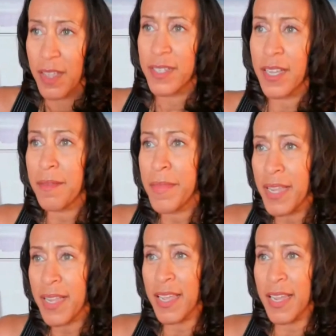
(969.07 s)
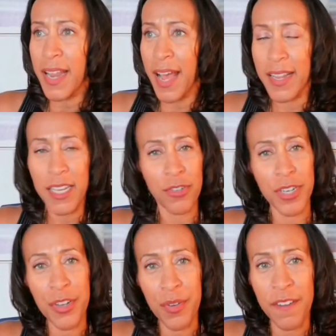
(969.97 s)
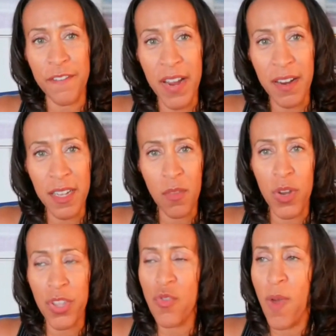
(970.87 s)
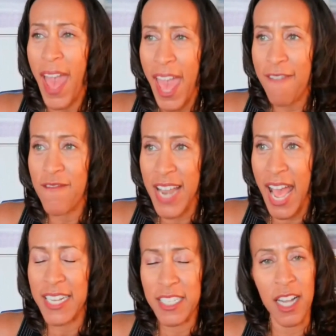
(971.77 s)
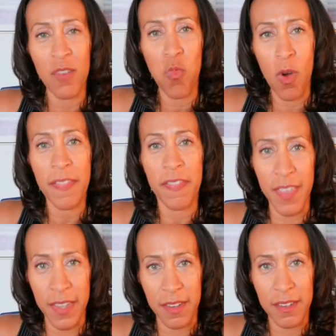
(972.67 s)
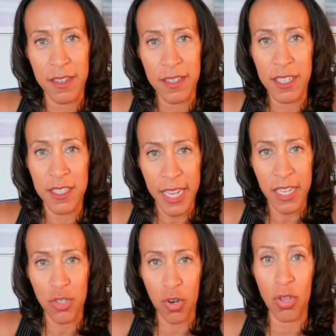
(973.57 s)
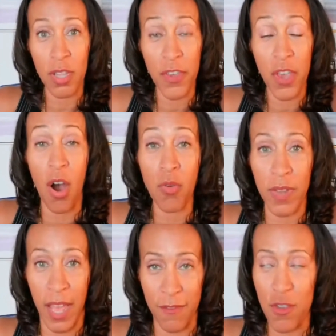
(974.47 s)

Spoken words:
Tell me again how they treat you unfairly when you have not done one thing to take control of your own life.